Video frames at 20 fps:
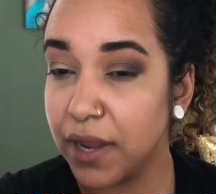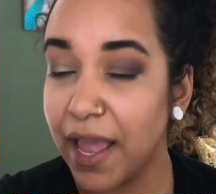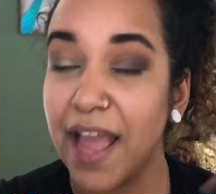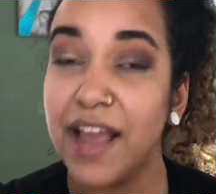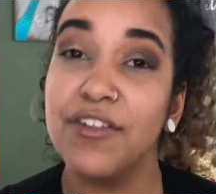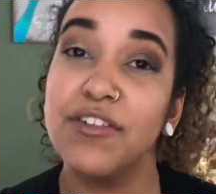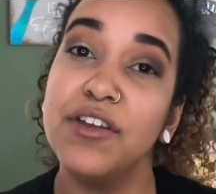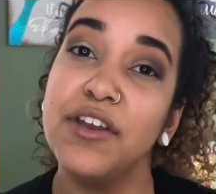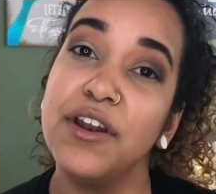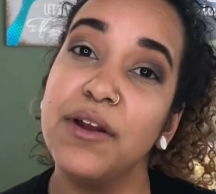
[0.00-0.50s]

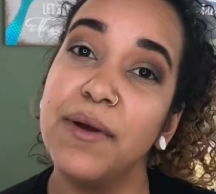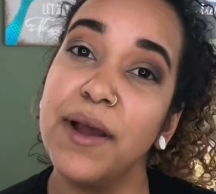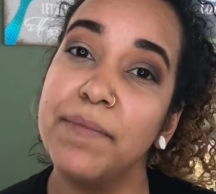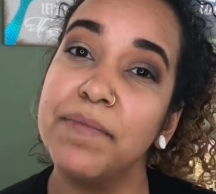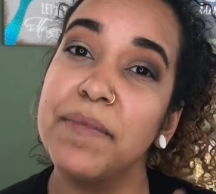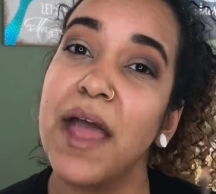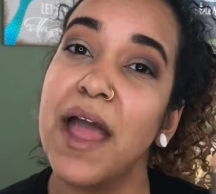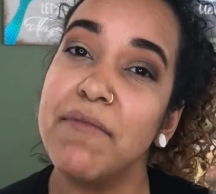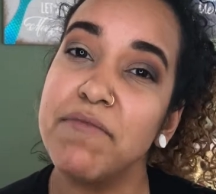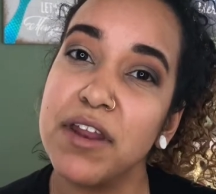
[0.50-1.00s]
Actually, you know
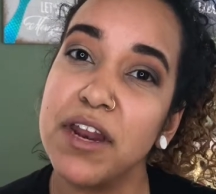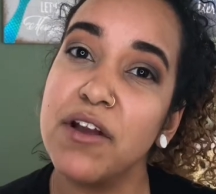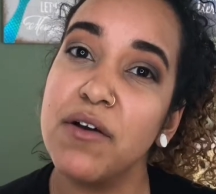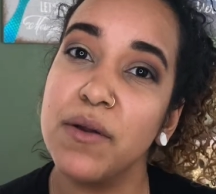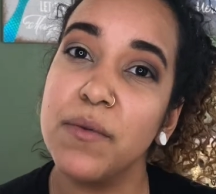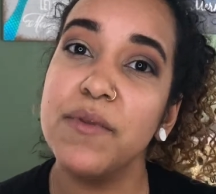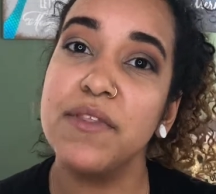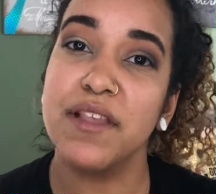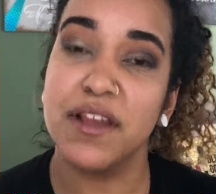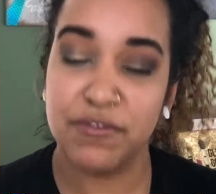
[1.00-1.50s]
what? I'm gonna go
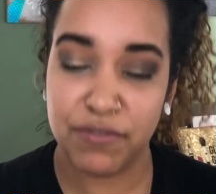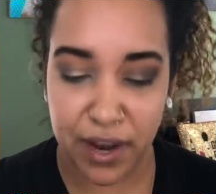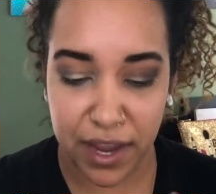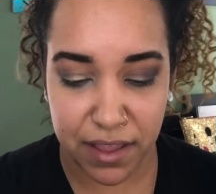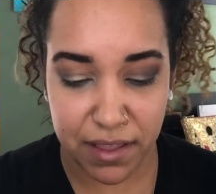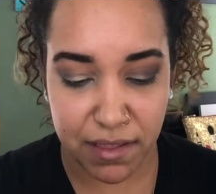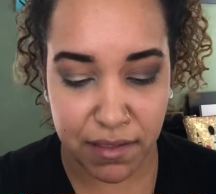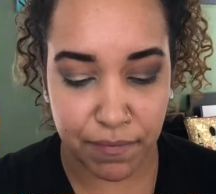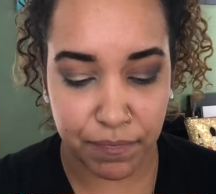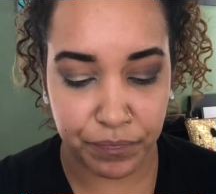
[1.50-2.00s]
in with
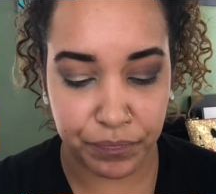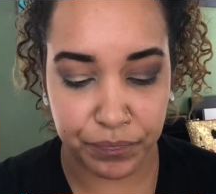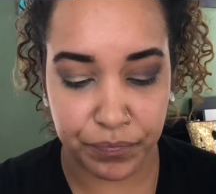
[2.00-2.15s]
Sunrise.